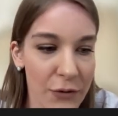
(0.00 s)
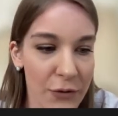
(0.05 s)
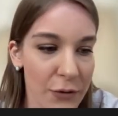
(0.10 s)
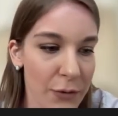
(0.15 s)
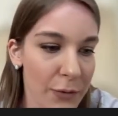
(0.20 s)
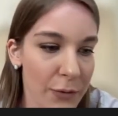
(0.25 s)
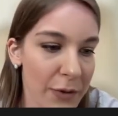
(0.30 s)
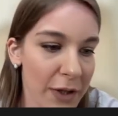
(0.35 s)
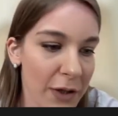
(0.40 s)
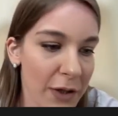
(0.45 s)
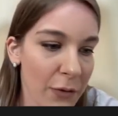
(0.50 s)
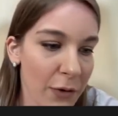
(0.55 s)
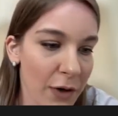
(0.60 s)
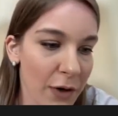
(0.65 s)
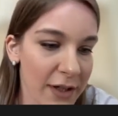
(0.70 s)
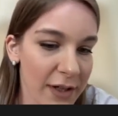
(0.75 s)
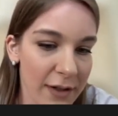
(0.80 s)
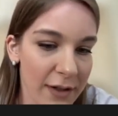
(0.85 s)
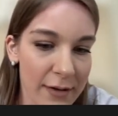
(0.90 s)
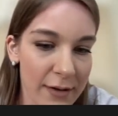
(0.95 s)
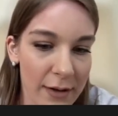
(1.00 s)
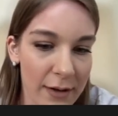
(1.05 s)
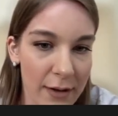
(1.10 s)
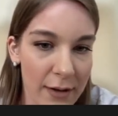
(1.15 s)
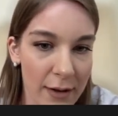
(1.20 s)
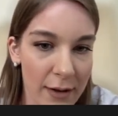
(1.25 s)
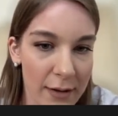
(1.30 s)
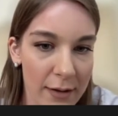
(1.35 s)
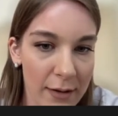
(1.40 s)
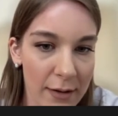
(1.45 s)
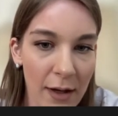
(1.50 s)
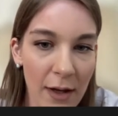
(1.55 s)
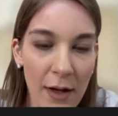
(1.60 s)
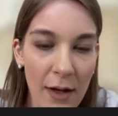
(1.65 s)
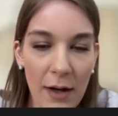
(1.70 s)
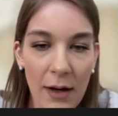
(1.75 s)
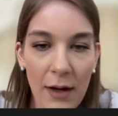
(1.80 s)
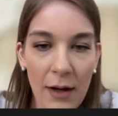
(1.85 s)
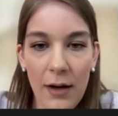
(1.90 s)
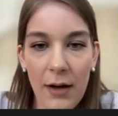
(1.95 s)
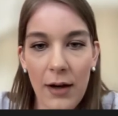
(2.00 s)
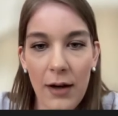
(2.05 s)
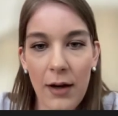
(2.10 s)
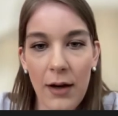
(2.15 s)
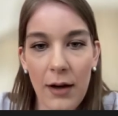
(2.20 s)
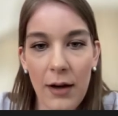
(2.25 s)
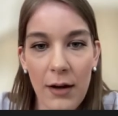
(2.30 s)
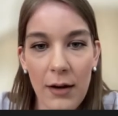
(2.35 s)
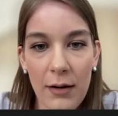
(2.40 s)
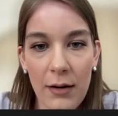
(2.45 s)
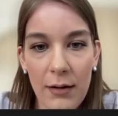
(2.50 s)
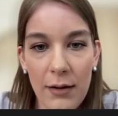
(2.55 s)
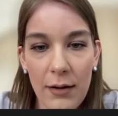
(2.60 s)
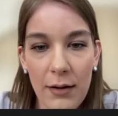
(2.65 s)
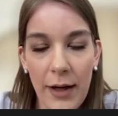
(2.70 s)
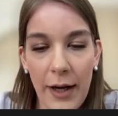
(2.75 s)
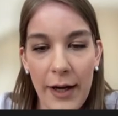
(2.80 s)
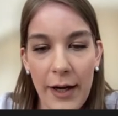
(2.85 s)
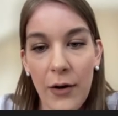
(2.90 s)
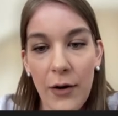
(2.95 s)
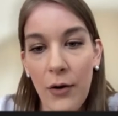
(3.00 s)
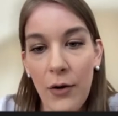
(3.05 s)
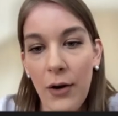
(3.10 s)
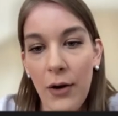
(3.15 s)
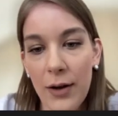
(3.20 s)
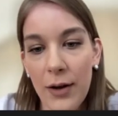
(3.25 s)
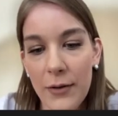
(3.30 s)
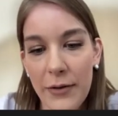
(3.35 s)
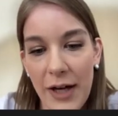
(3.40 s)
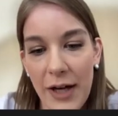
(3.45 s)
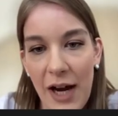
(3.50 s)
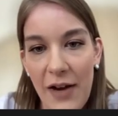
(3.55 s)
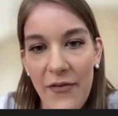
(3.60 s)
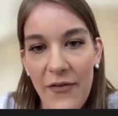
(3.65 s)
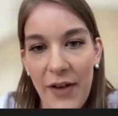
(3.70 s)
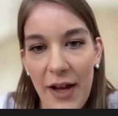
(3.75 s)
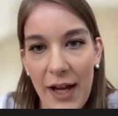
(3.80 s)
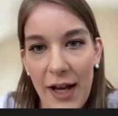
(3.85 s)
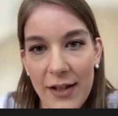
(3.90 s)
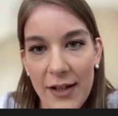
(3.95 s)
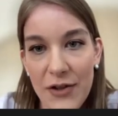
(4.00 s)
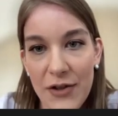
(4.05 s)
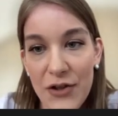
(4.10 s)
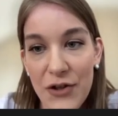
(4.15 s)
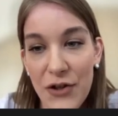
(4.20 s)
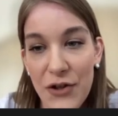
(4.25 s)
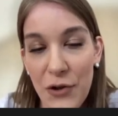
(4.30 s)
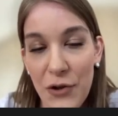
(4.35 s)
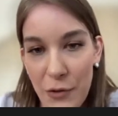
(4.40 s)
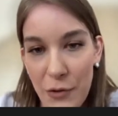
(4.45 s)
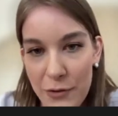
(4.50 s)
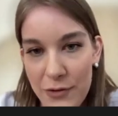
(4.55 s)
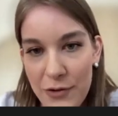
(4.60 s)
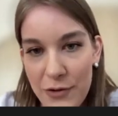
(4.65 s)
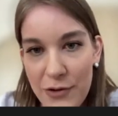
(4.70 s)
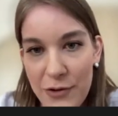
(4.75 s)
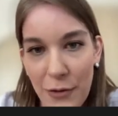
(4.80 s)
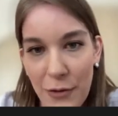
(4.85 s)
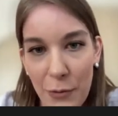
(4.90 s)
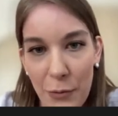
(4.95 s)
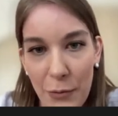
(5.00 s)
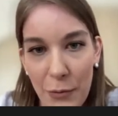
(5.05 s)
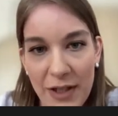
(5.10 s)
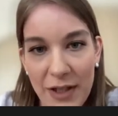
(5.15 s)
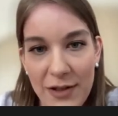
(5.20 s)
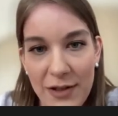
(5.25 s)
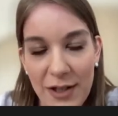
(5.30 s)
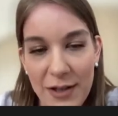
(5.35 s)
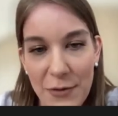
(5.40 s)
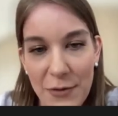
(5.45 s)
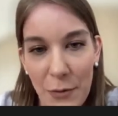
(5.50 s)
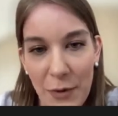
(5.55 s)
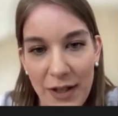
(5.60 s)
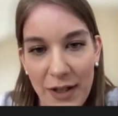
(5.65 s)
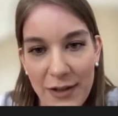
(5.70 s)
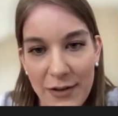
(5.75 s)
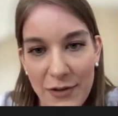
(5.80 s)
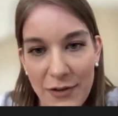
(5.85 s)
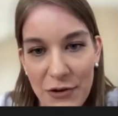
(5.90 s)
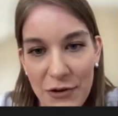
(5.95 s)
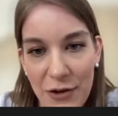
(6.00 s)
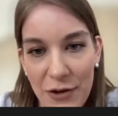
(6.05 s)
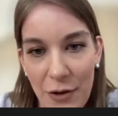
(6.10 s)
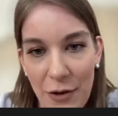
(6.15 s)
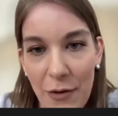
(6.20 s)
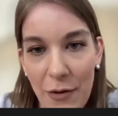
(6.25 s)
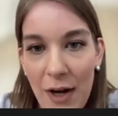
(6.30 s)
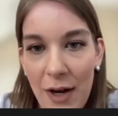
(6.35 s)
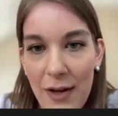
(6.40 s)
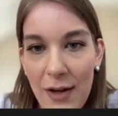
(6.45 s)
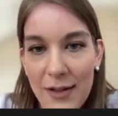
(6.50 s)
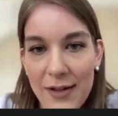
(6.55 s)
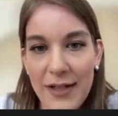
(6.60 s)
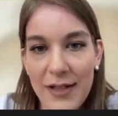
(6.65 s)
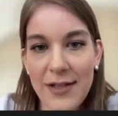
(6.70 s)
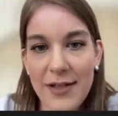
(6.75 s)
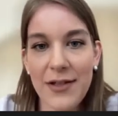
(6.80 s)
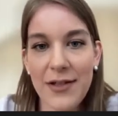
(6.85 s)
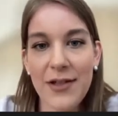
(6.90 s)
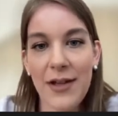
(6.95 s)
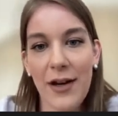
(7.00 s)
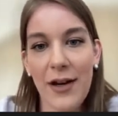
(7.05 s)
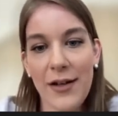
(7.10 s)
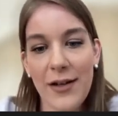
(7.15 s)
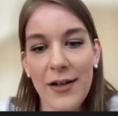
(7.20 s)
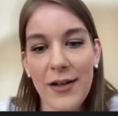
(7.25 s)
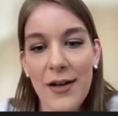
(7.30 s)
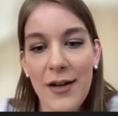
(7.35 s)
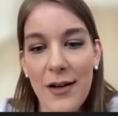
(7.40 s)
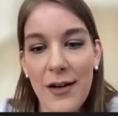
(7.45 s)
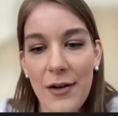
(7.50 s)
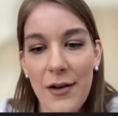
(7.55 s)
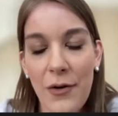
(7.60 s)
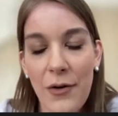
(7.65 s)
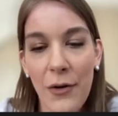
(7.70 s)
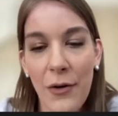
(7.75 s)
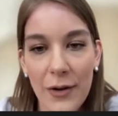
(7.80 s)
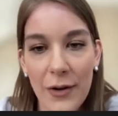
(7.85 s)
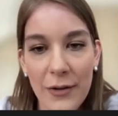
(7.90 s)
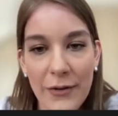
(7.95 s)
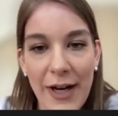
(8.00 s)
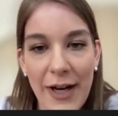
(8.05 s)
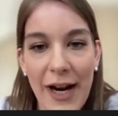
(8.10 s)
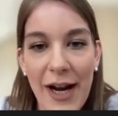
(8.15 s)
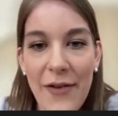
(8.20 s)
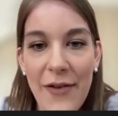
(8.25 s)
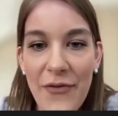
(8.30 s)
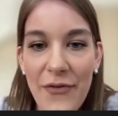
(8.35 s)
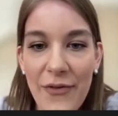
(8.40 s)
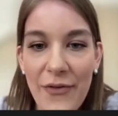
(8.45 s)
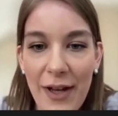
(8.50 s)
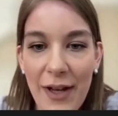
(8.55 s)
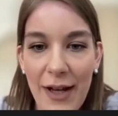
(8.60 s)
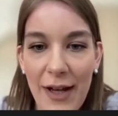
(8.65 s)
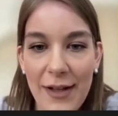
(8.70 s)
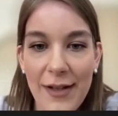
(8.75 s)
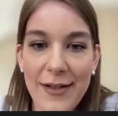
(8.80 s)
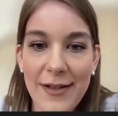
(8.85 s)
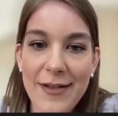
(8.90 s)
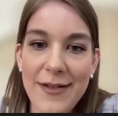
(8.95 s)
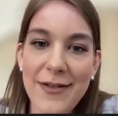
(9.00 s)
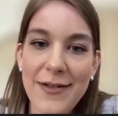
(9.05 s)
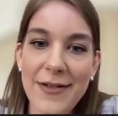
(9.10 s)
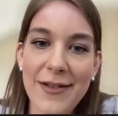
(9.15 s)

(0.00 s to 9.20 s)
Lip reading: to record it in like whole graph, and it's huge. So we just wanted to show this is our whole graph, and